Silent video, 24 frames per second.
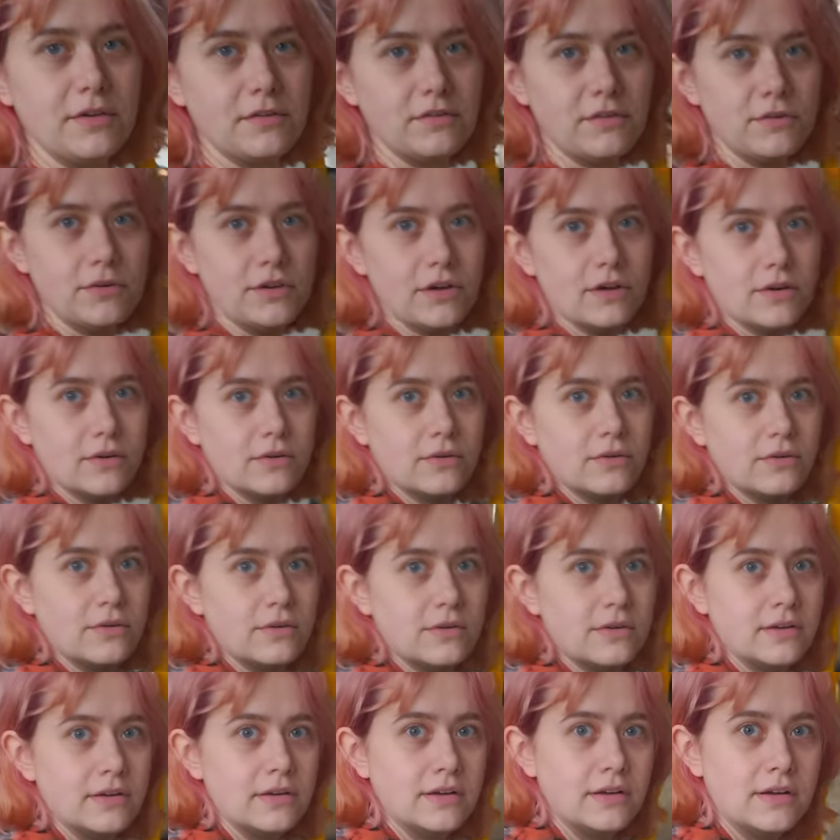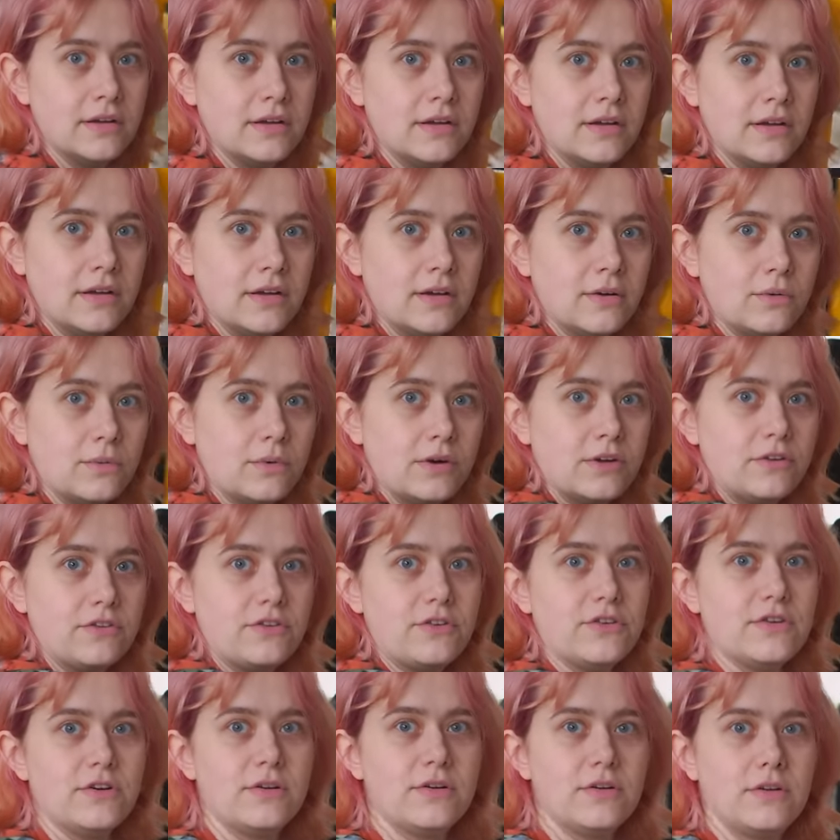studio Where's
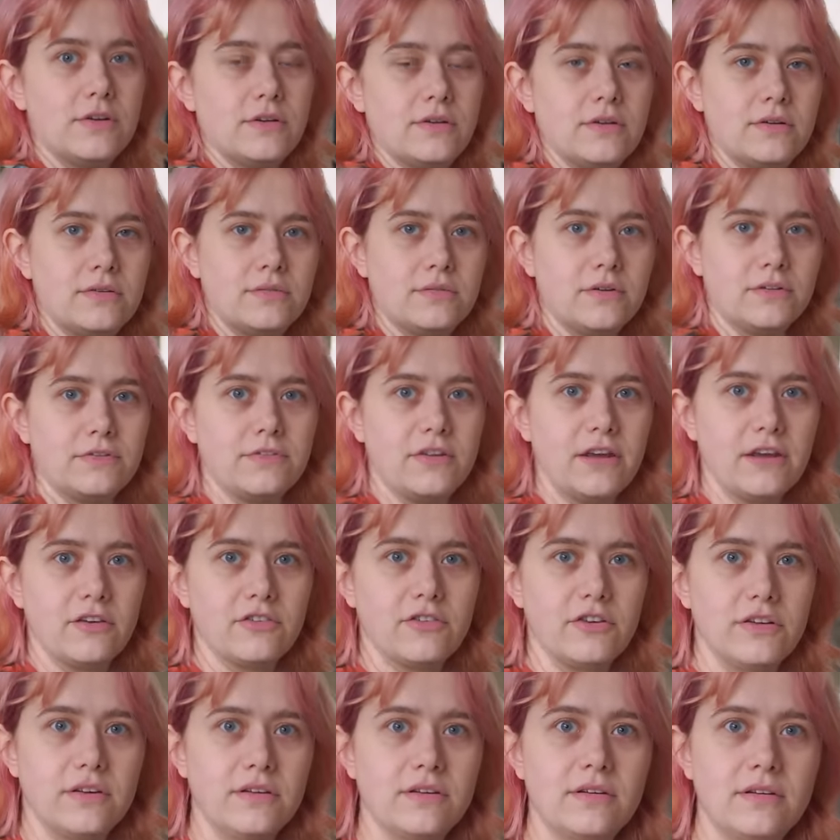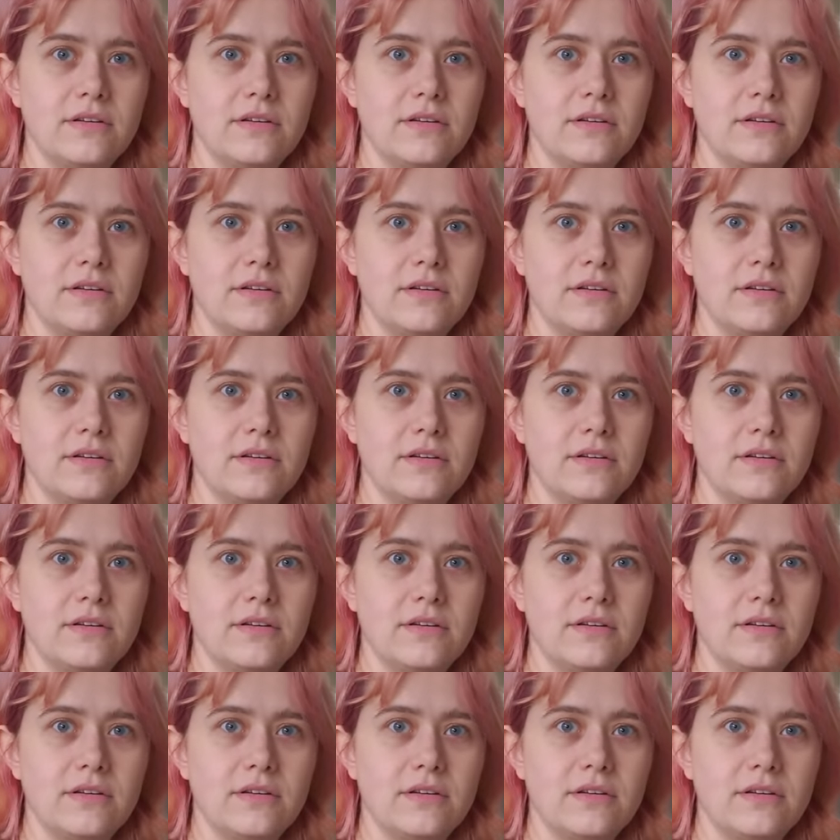your reflection?